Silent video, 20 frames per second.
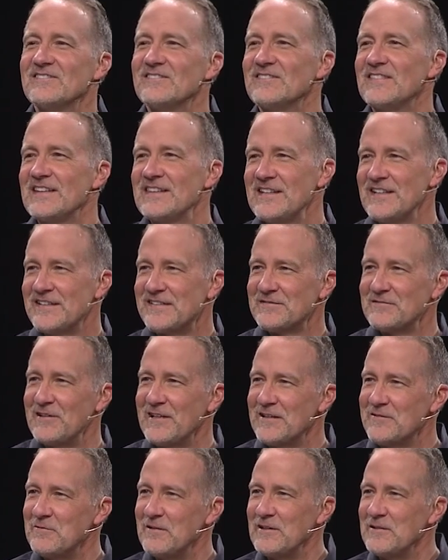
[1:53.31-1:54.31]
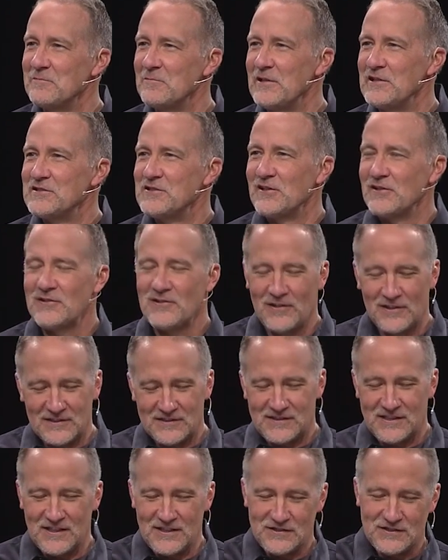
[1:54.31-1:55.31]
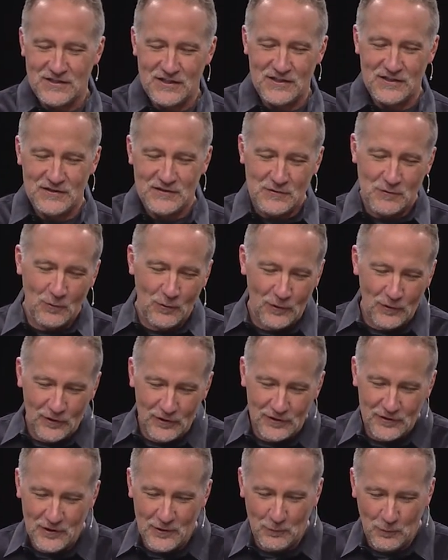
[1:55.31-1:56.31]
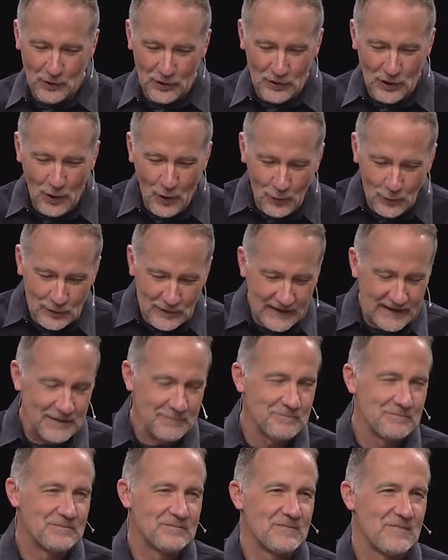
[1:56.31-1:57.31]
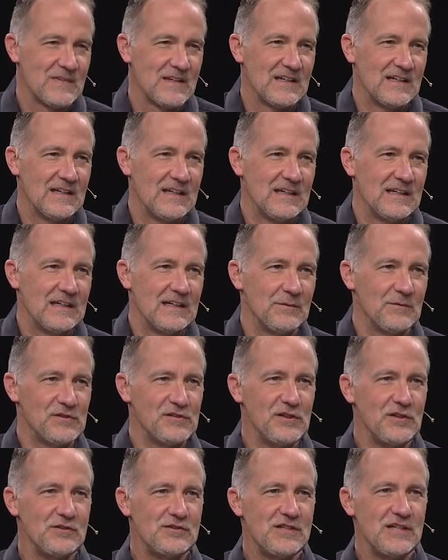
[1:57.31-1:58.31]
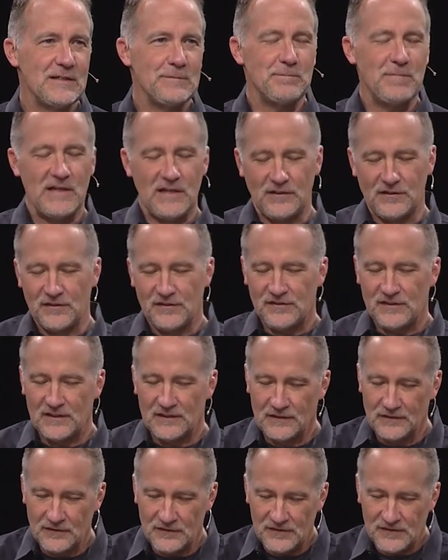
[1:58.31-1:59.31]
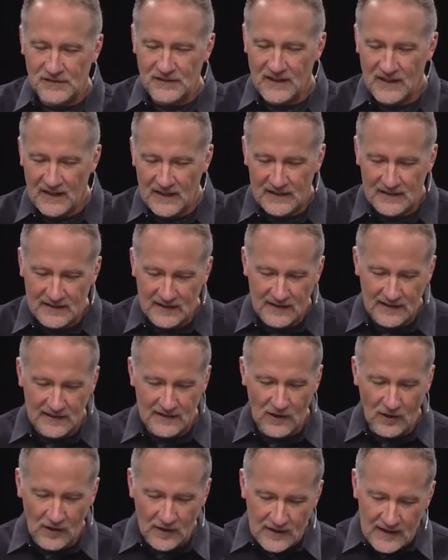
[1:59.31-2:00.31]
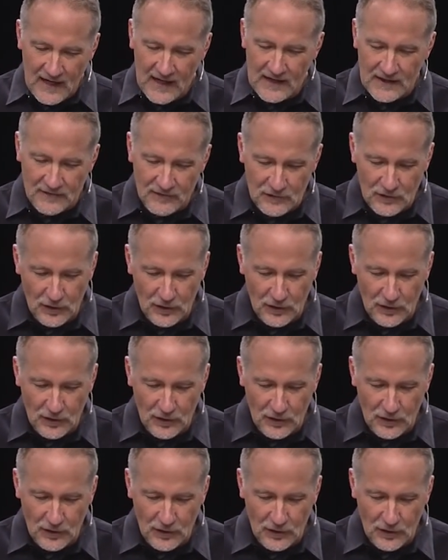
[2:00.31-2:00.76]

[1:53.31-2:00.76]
but this week, we, we turn our attention toward the word holy. It was Eugene Peterson who said, In our kind of